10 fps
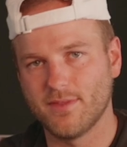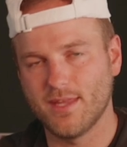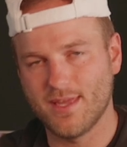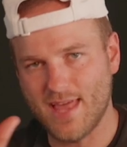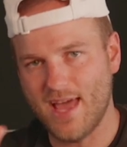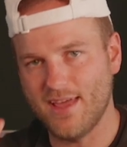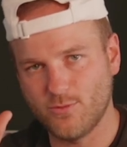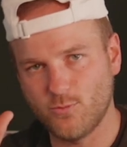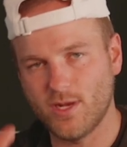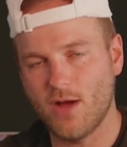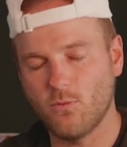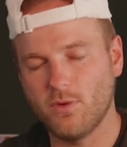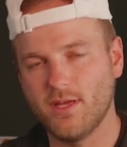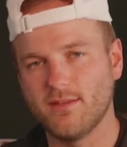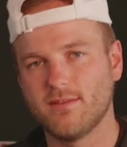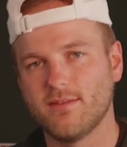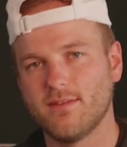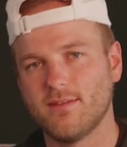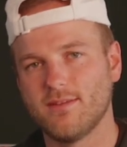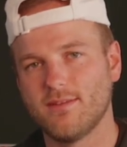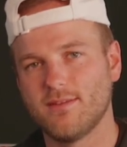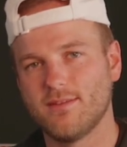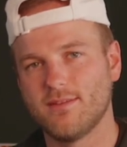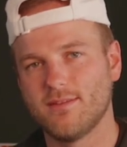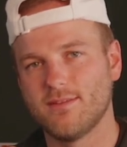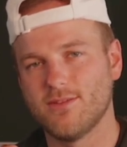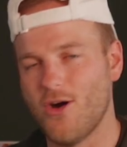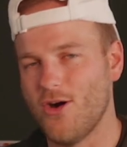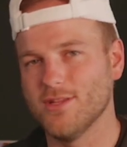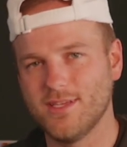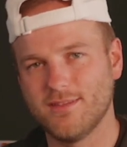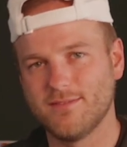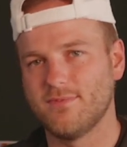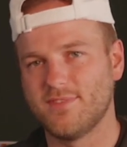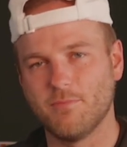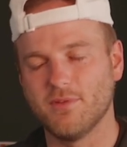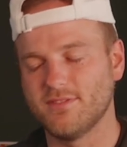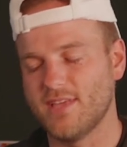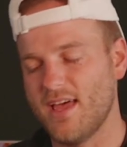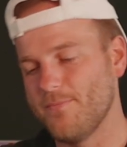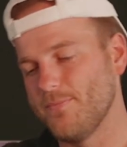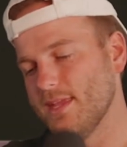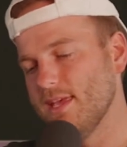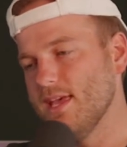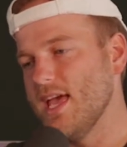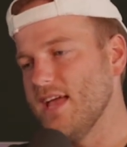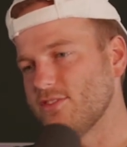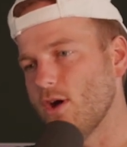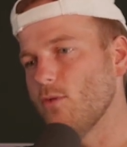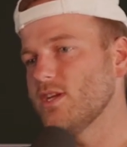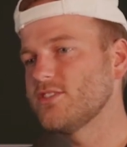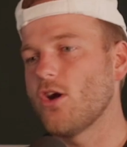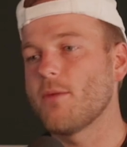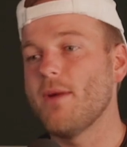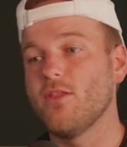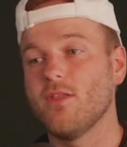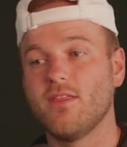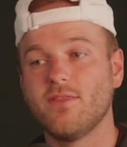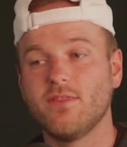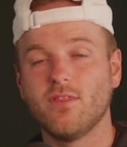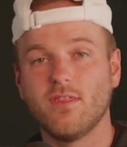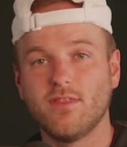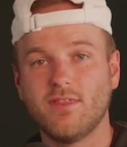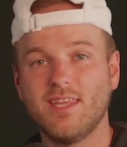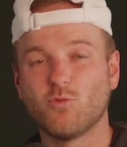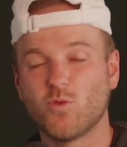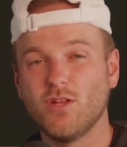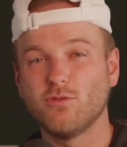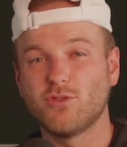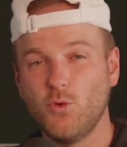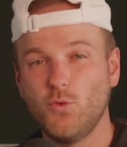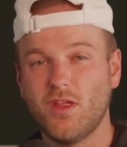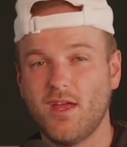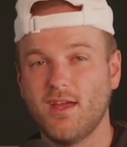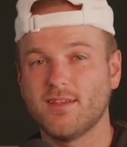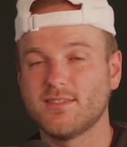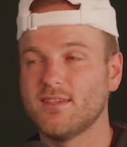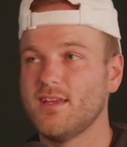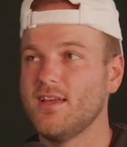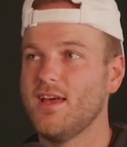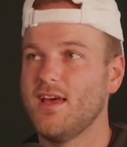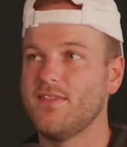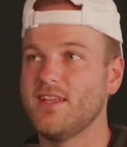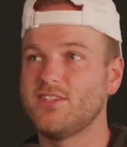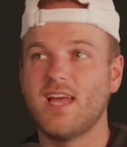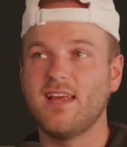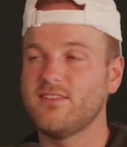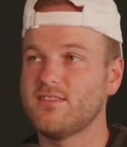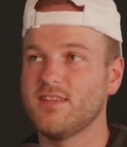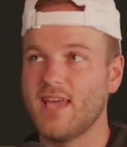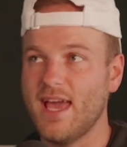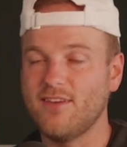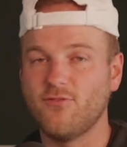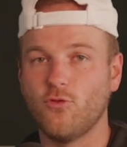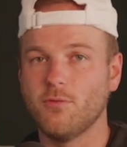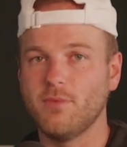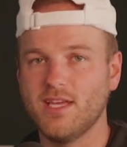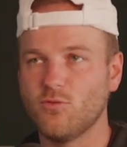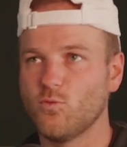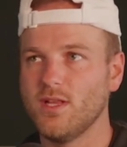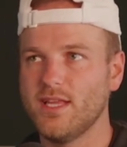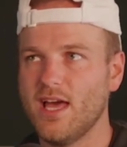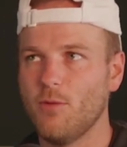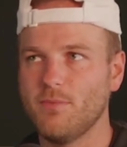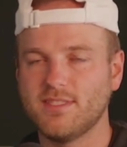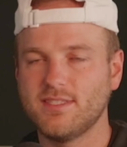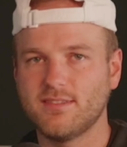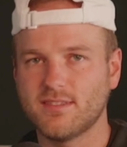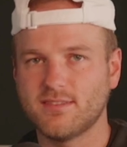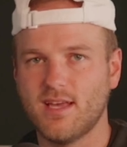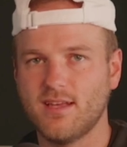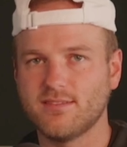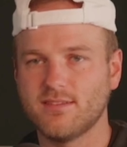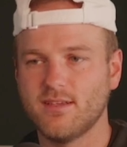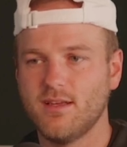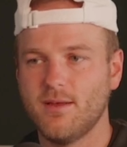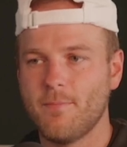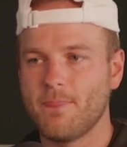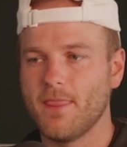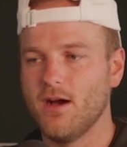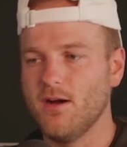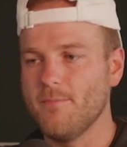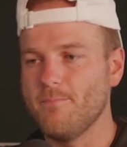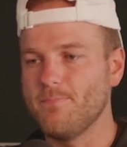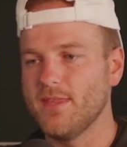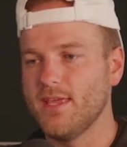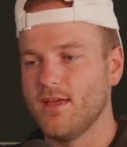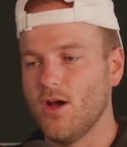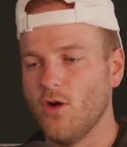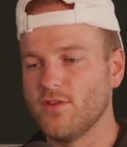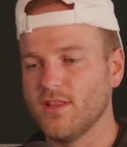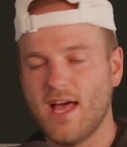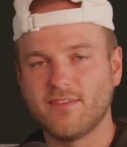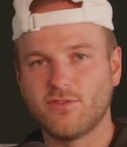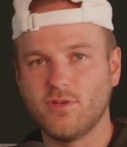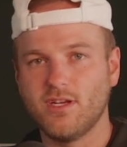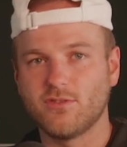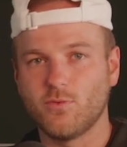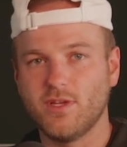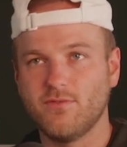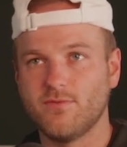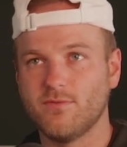And that is when I went all in. Simple as that. And so I want to talk about the real two things that changed the game for me and really helped me see success. Over the last 2 years, we've